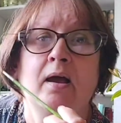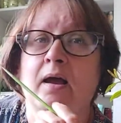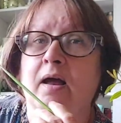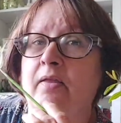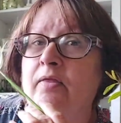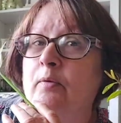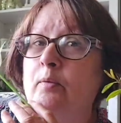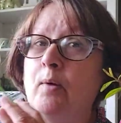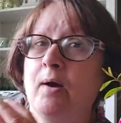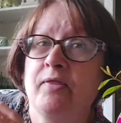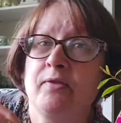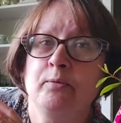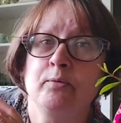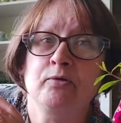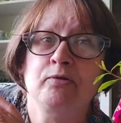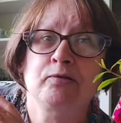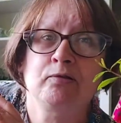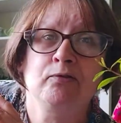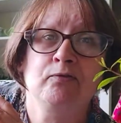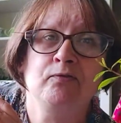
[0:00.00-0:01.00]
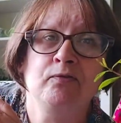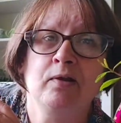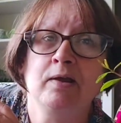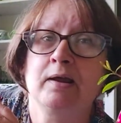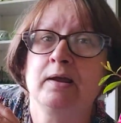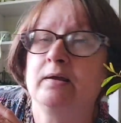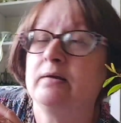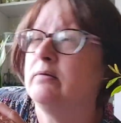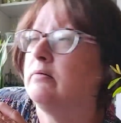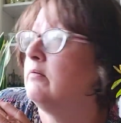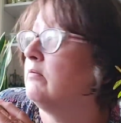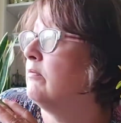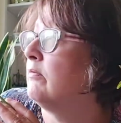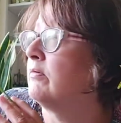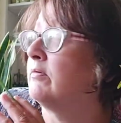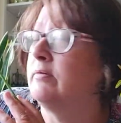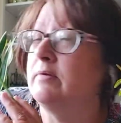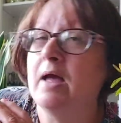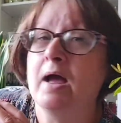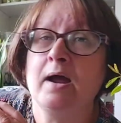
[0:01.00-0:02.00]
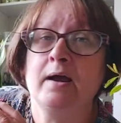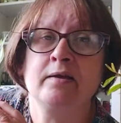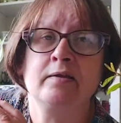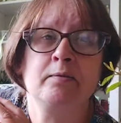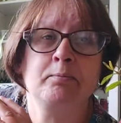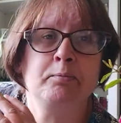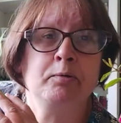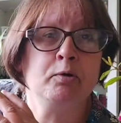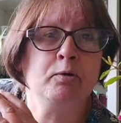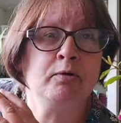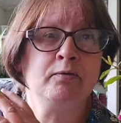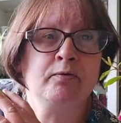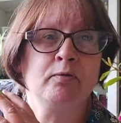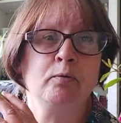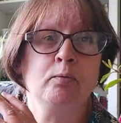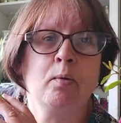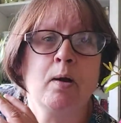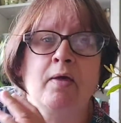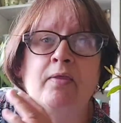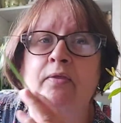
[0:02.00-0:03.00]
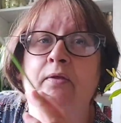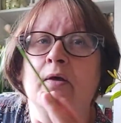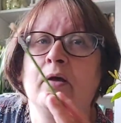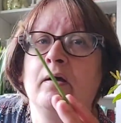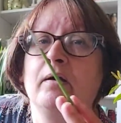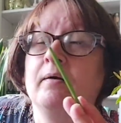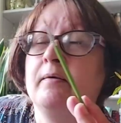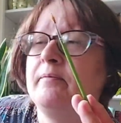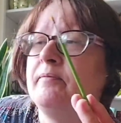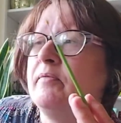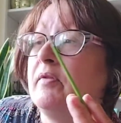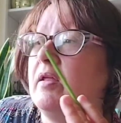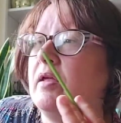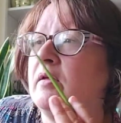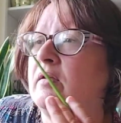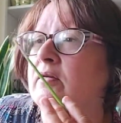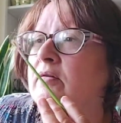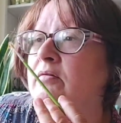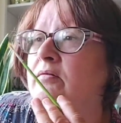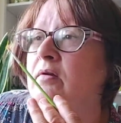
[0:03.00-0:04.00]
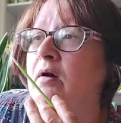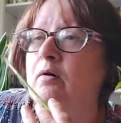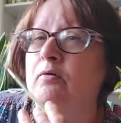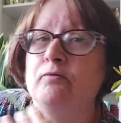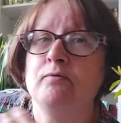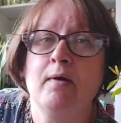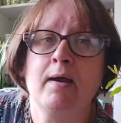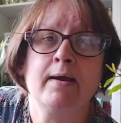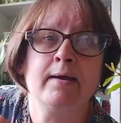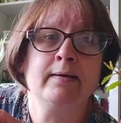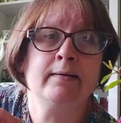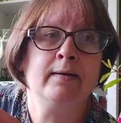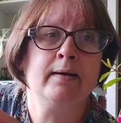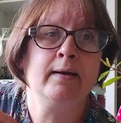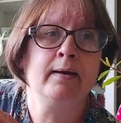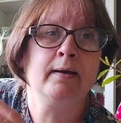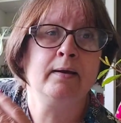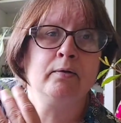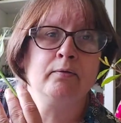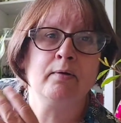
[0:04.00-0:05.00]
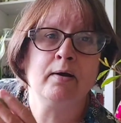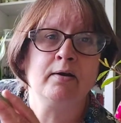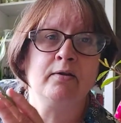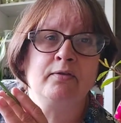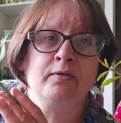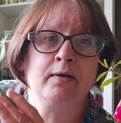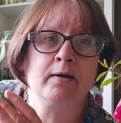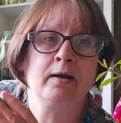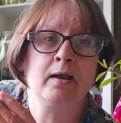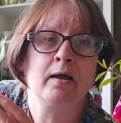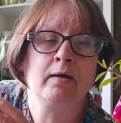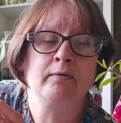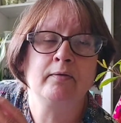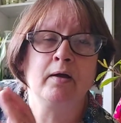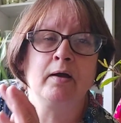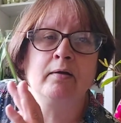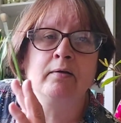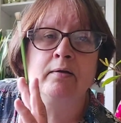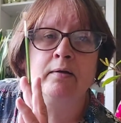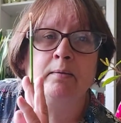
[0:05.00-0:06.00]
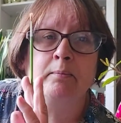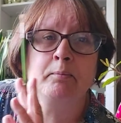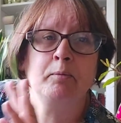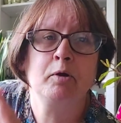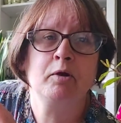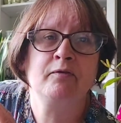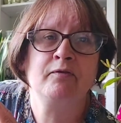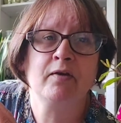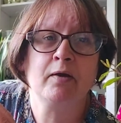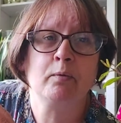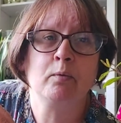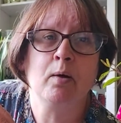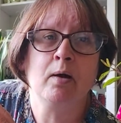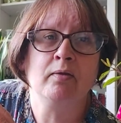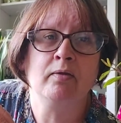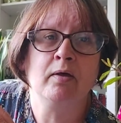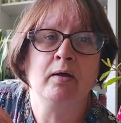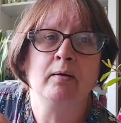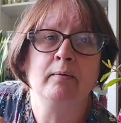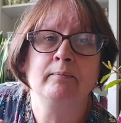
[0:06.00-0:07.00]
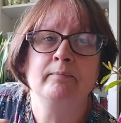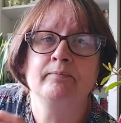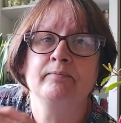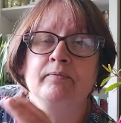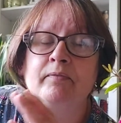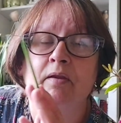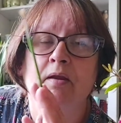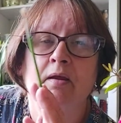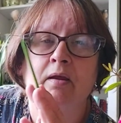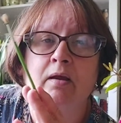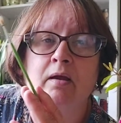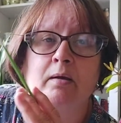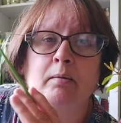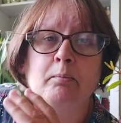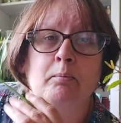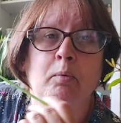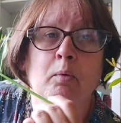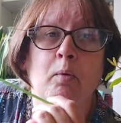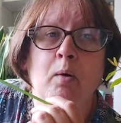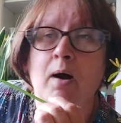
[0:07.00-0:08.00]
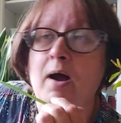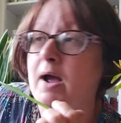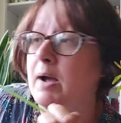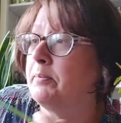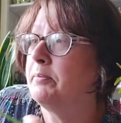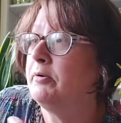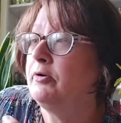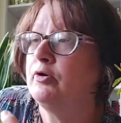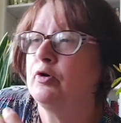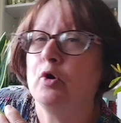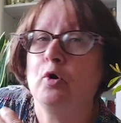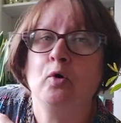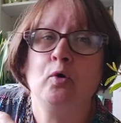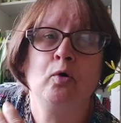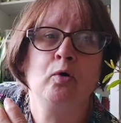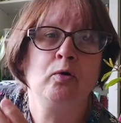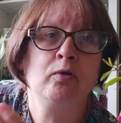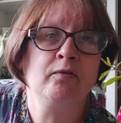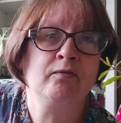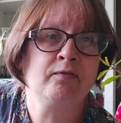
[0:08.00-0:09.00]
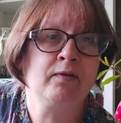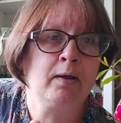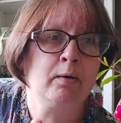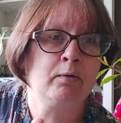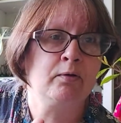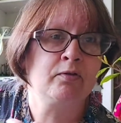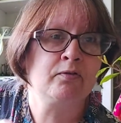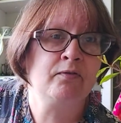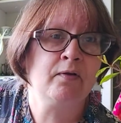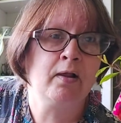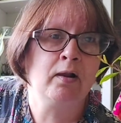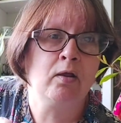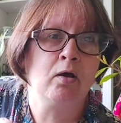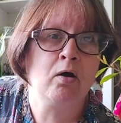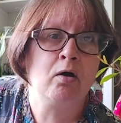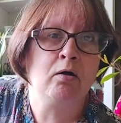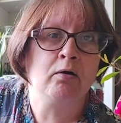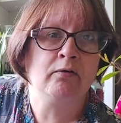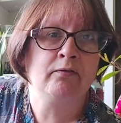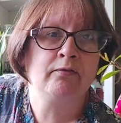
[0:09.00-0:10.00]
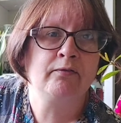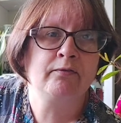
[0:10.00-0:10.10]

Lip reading: The weather was lovely, it was nice, beautiful weather, not raining or anything like that, perfect weather. But what happened? All the flowers fell off.